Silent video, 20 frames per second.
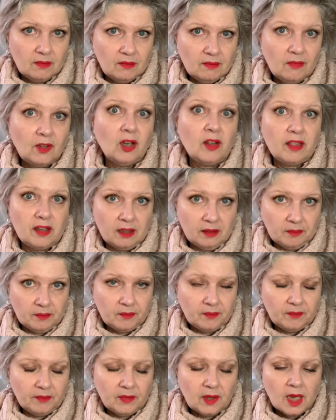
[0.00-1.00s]
Nothing.
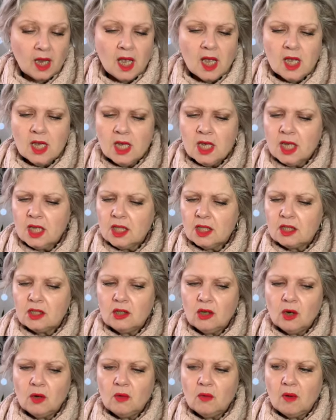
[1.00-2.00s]

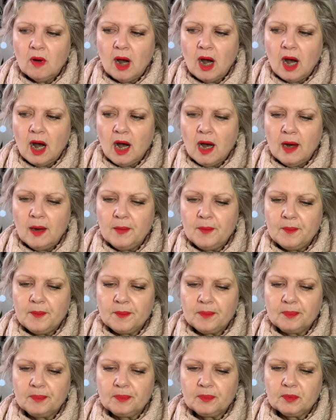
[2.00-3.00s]
So
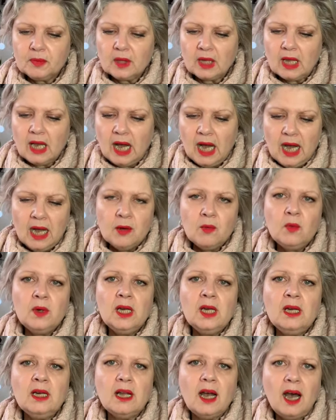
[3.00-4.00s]
I
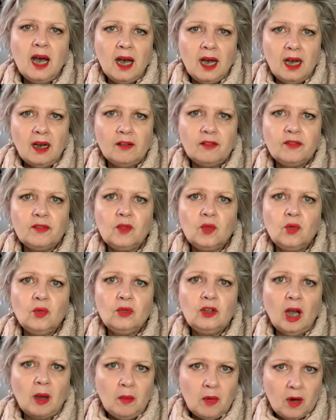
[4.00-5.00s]
will have to
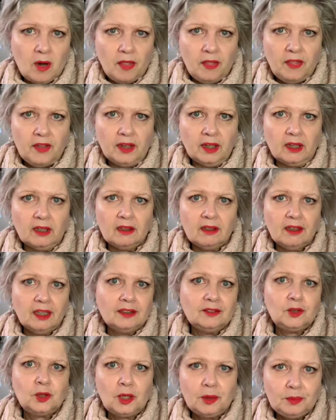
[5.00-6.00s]
double think and
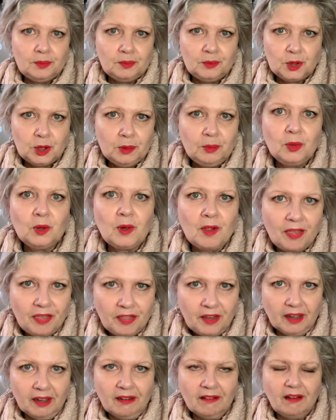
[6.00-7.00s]
triple
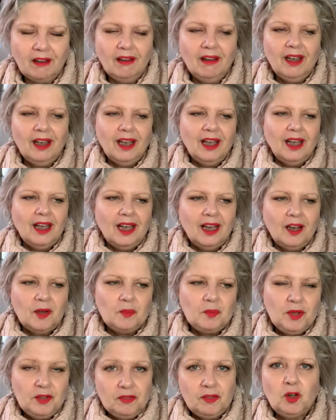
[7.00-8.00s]
think
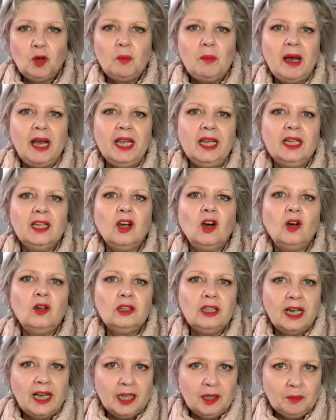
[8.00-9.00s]
before buying
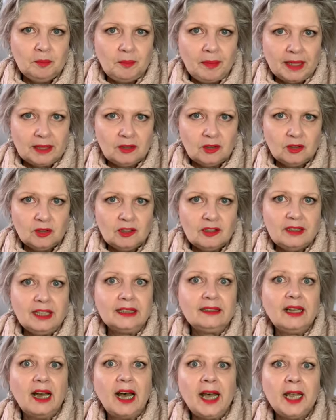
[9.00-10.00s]
online patterns
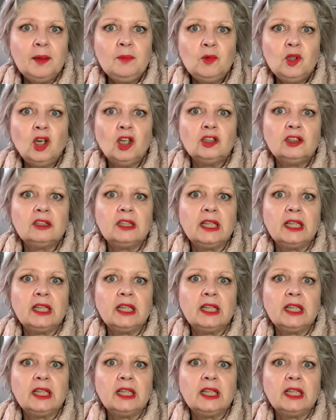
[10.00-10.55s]
that I'm not